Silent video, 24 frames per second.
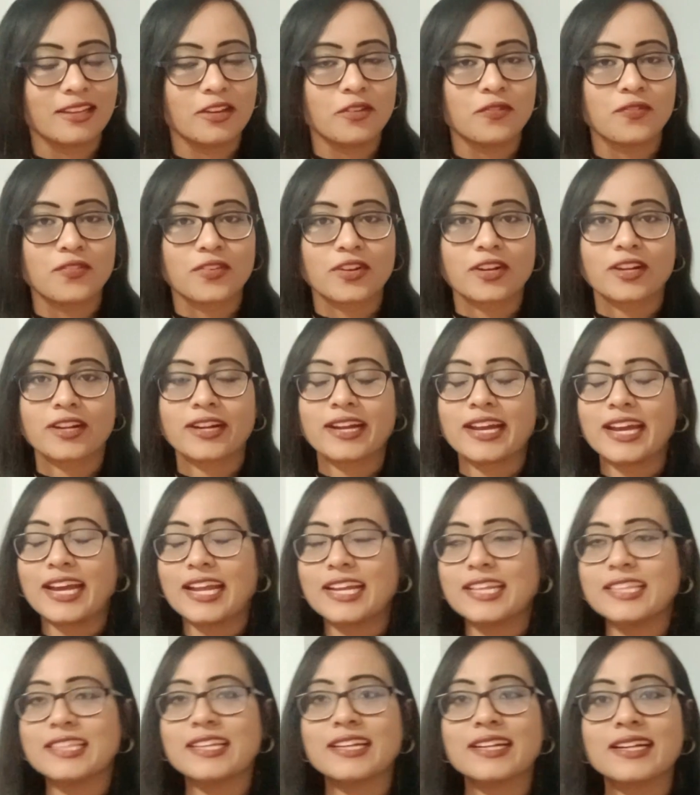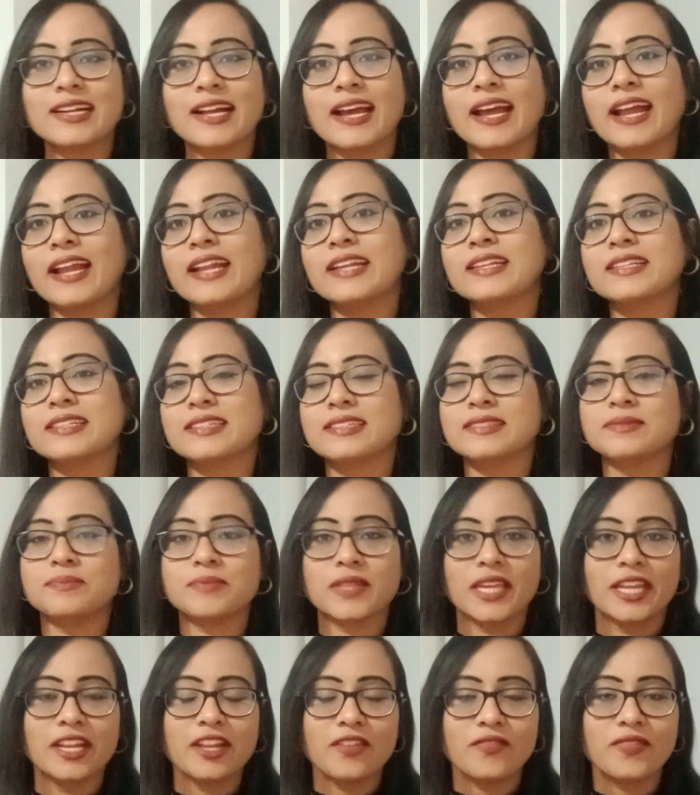for another, and
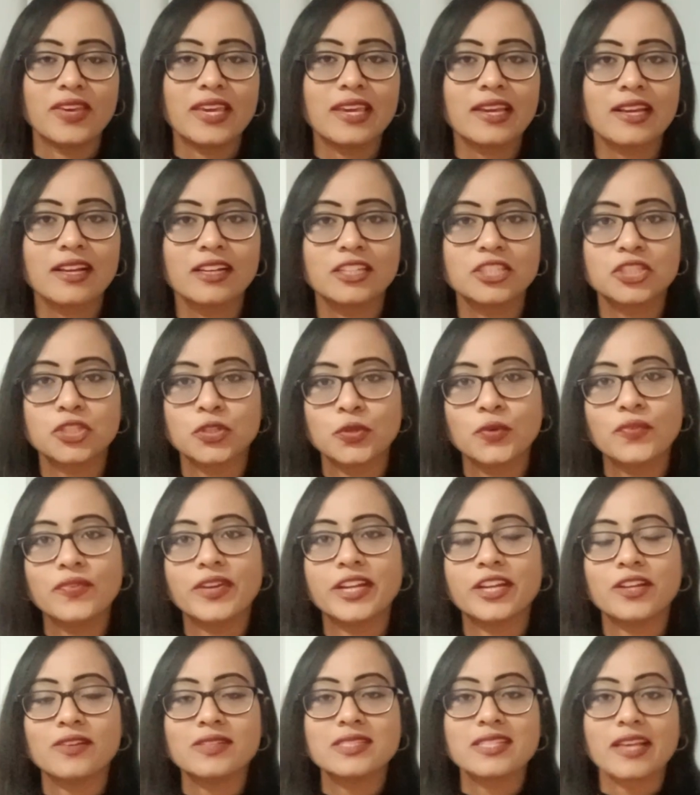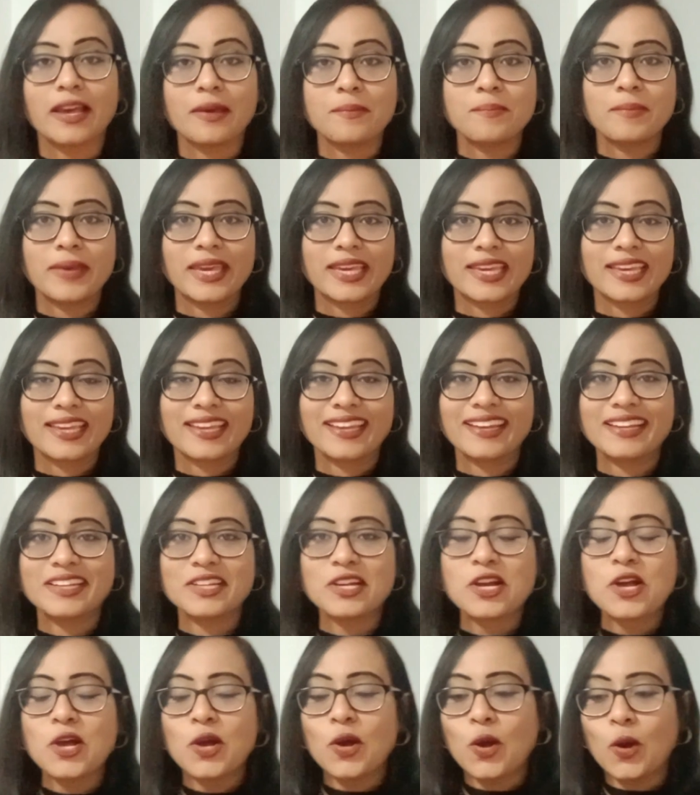in a week 2 videos I'm making it.
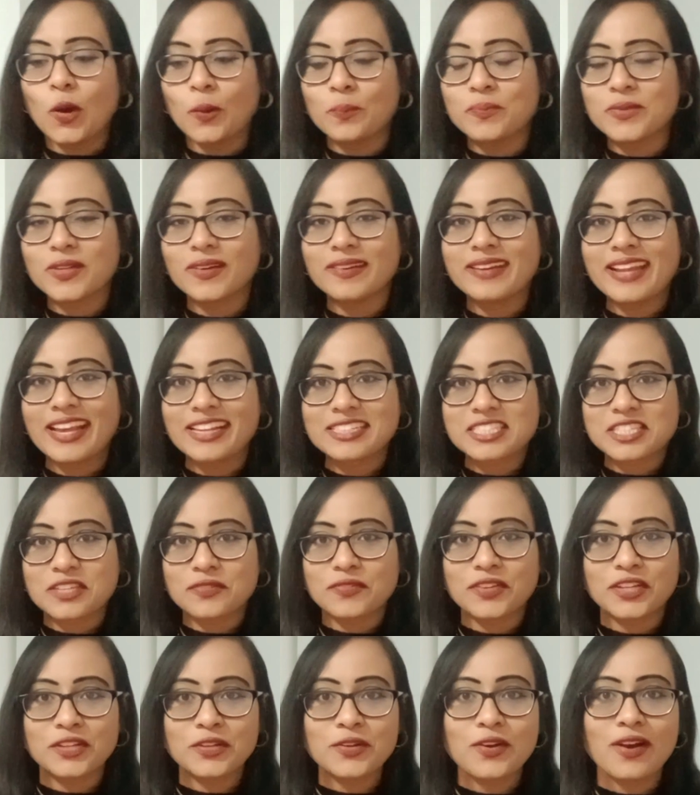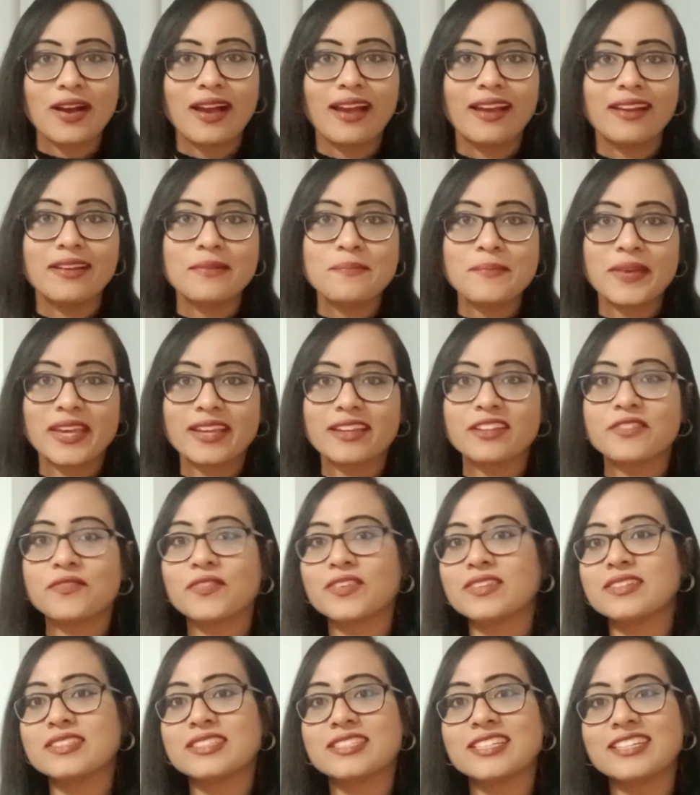Hope so next video I'll make it for a
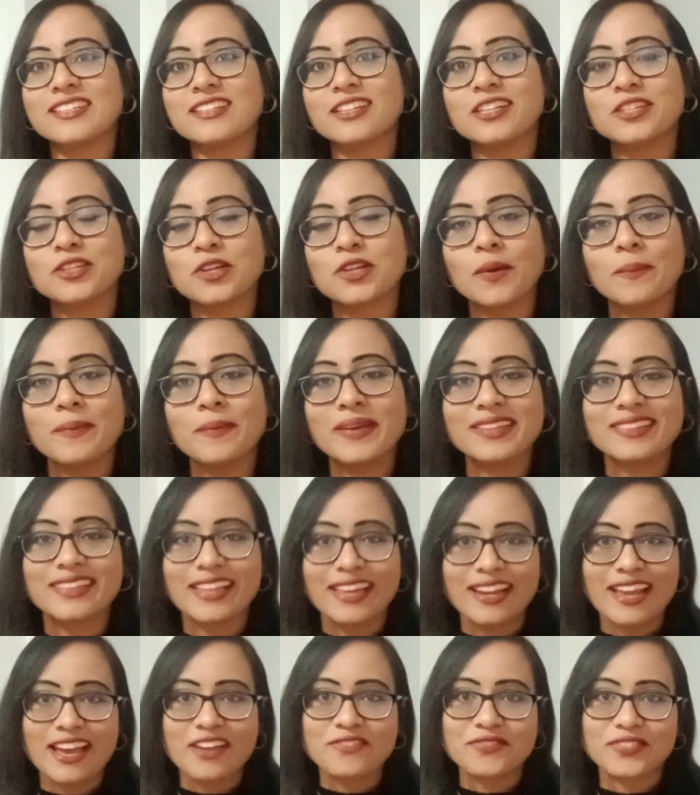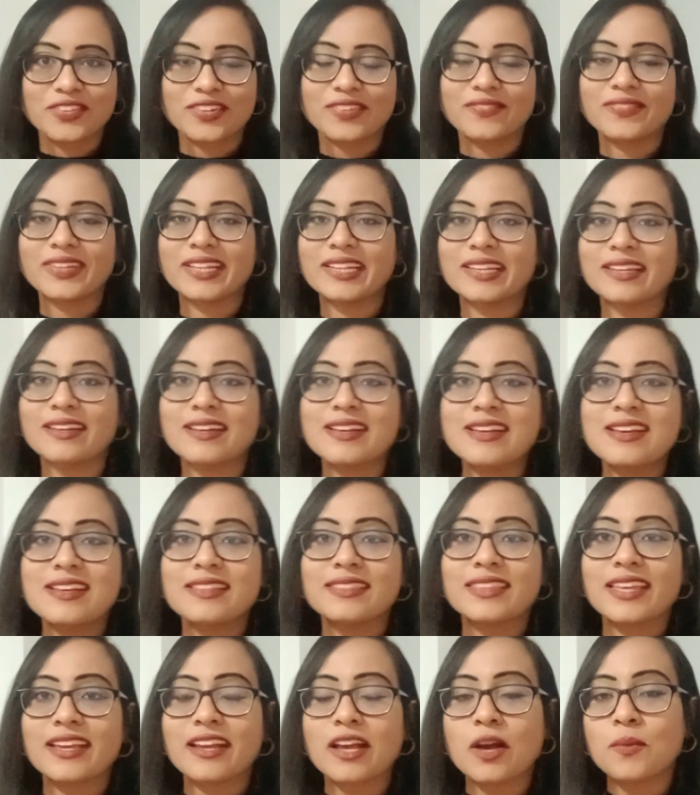general topic, then after we'll
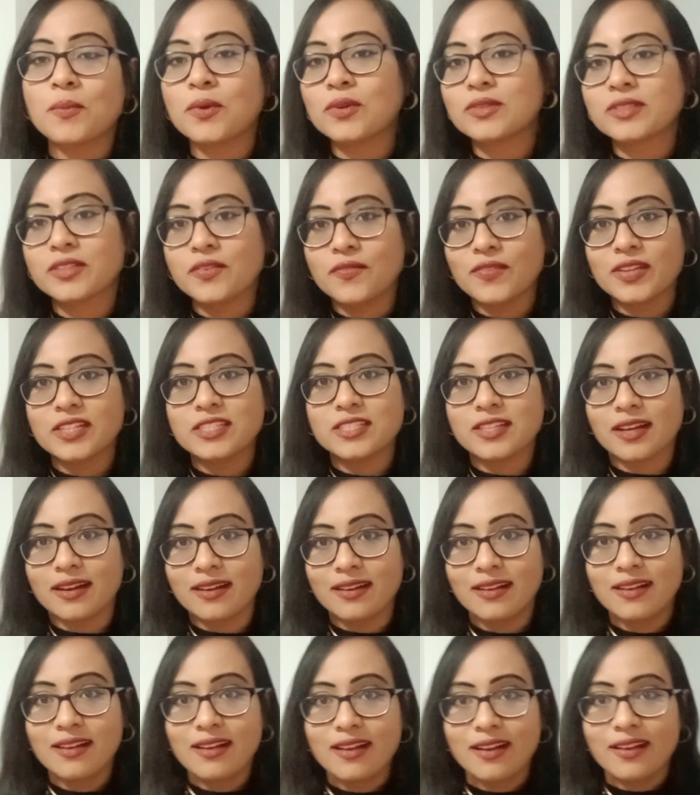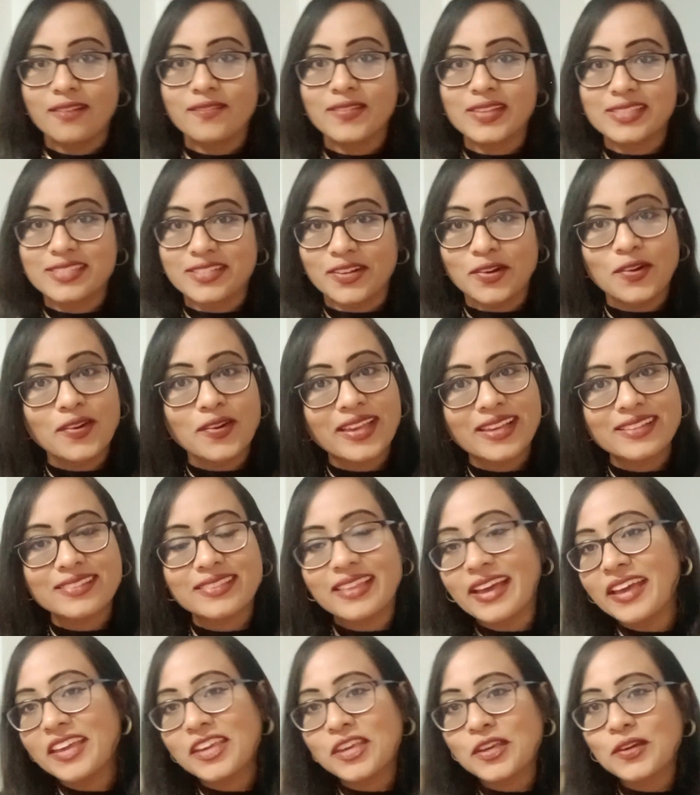think about the visa. Okay,
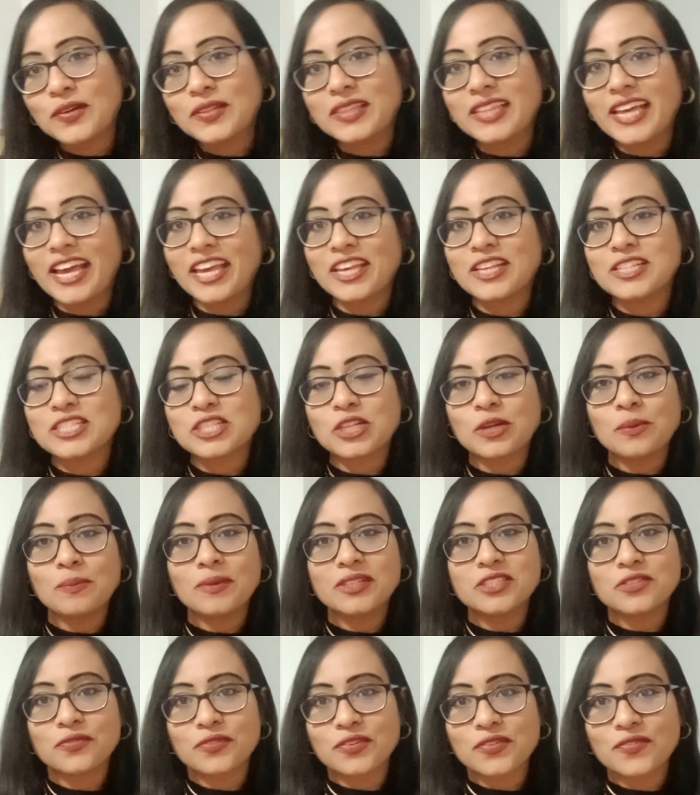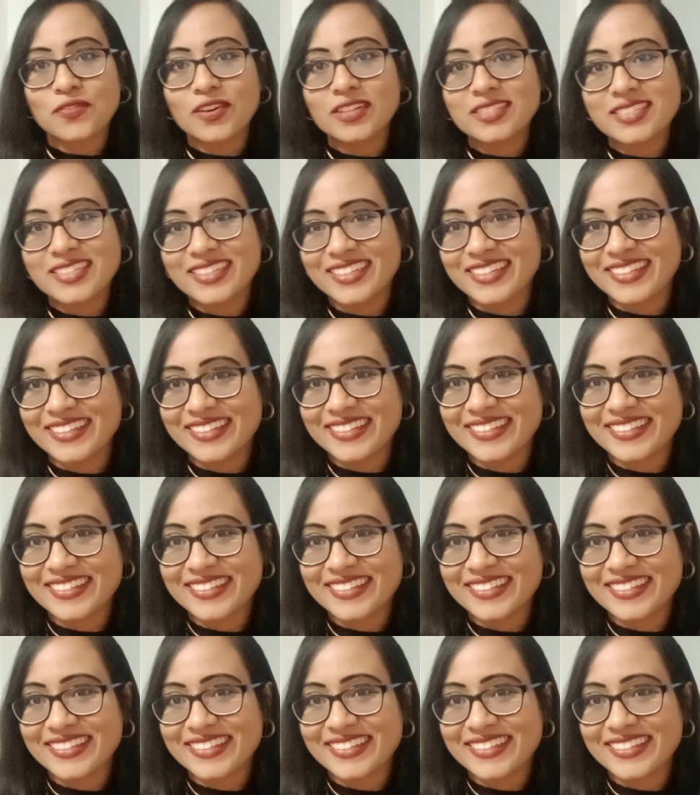thank you so much for watching.